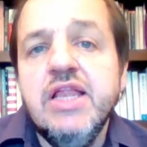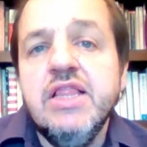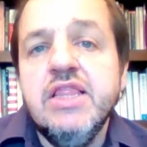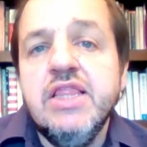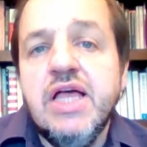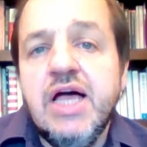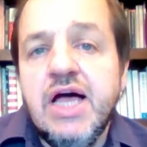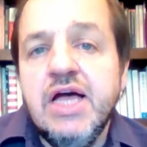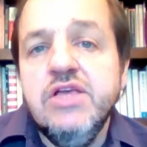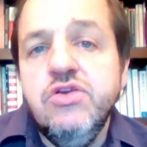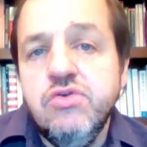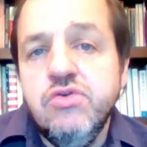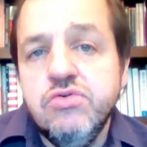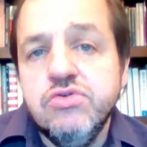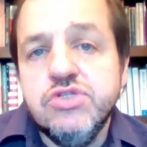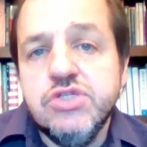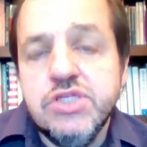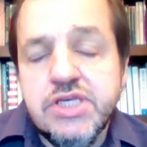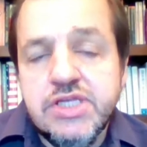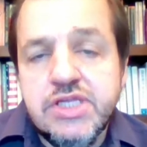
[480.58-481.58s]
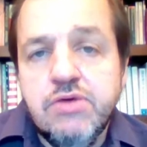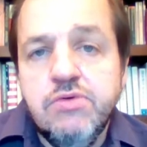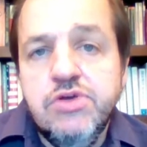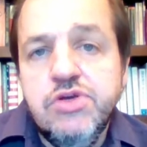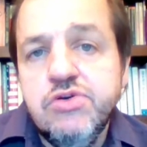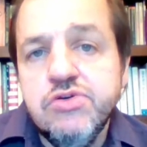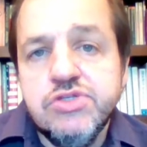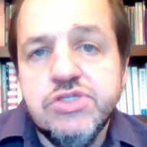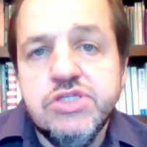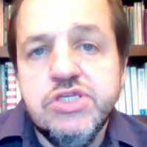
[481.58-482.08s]
a lot usually. They were
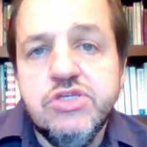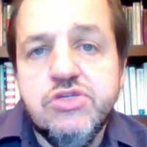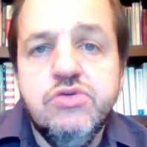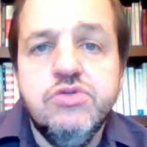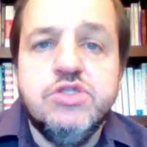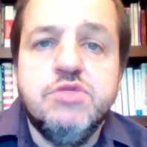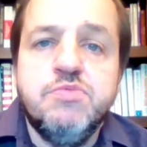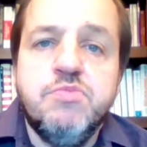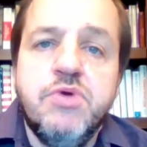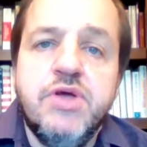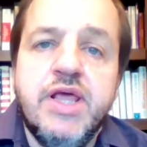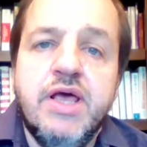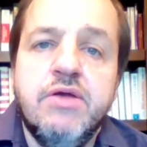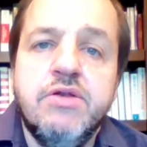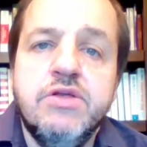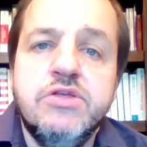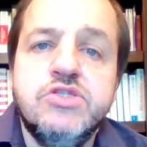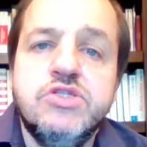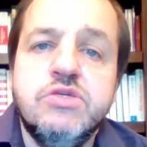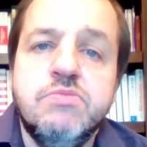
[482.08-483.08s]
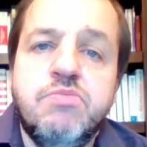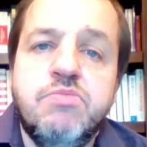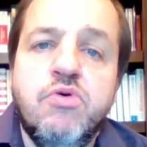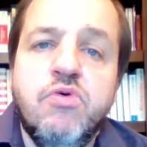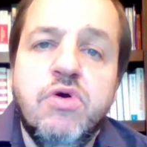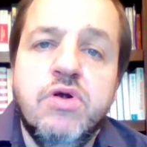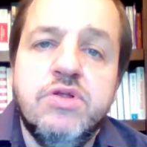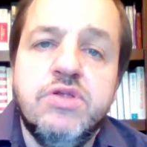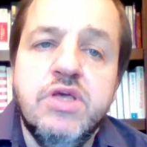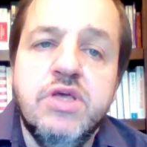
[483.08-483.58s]
usually too spread out in
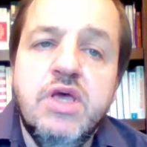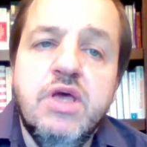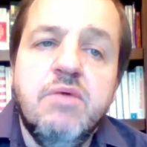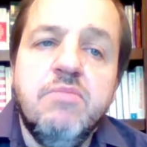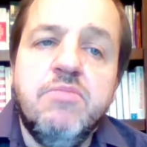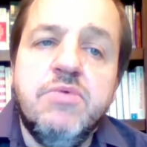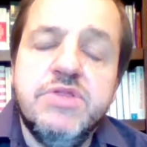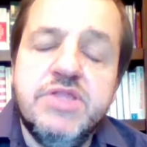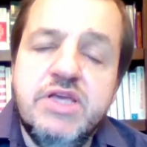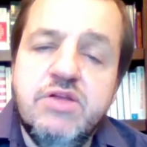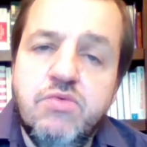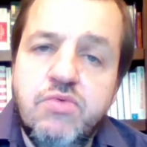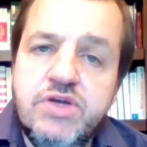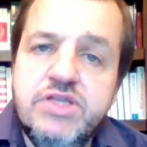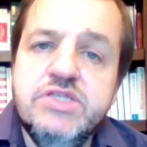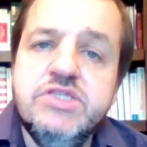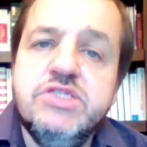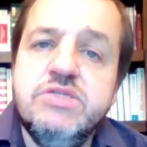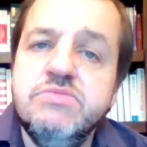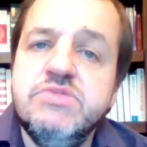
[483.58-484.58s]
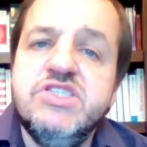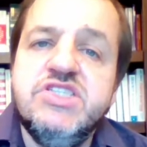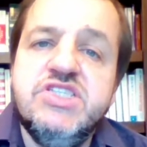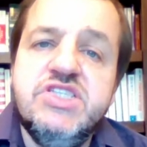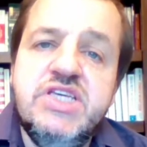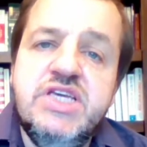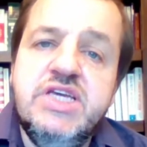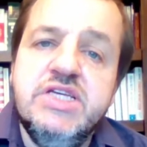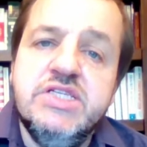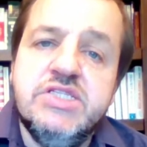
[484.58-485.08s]
support, but they'd win some
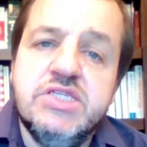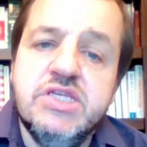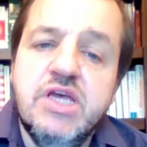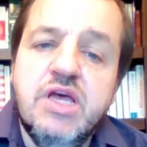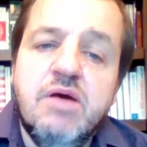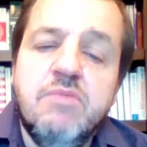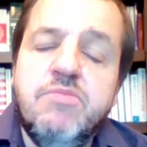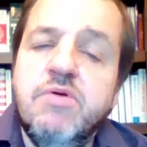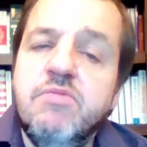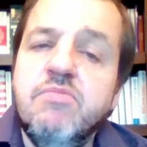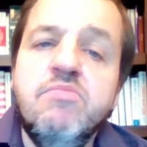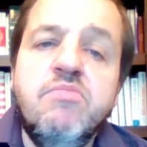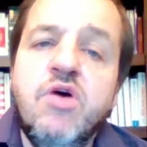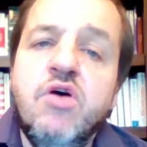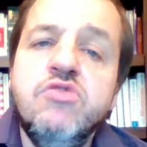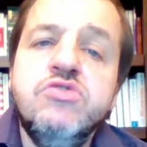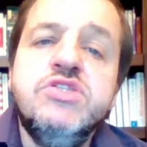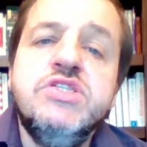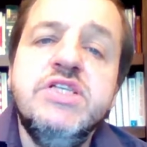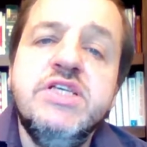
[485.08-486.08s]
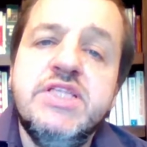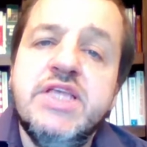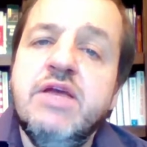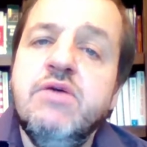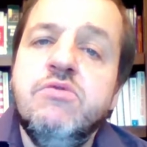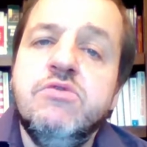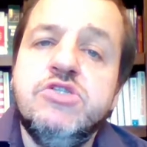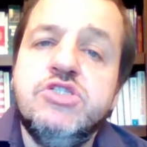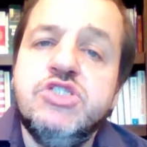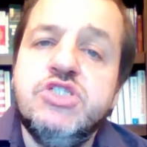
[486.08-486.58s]
seats, but mostly they
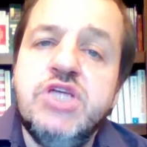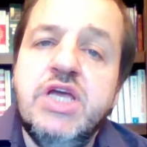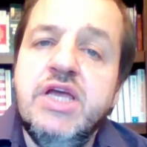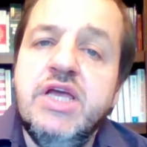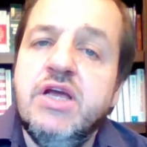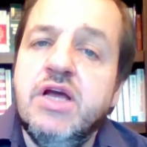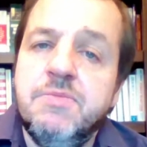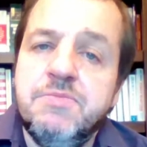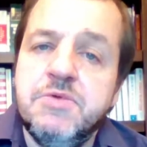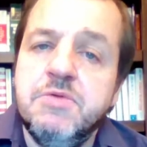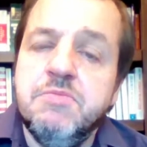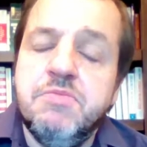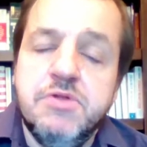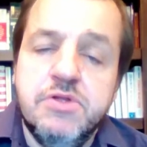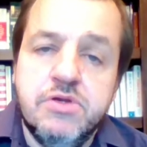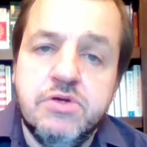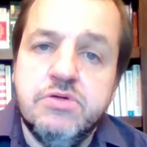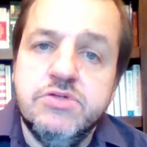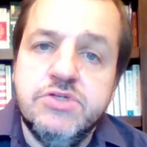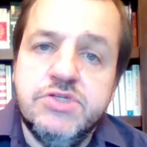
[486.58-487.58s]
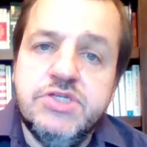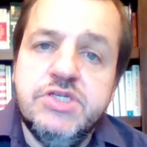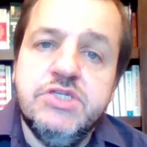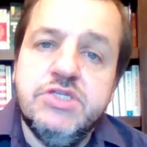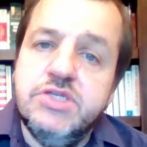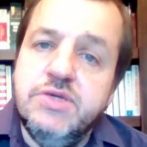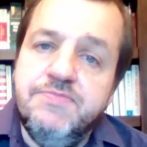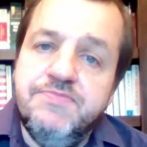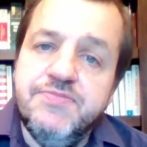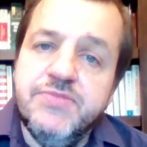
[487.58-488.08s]
would shake up the political
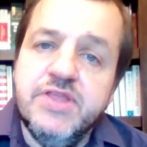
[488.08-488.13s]
system.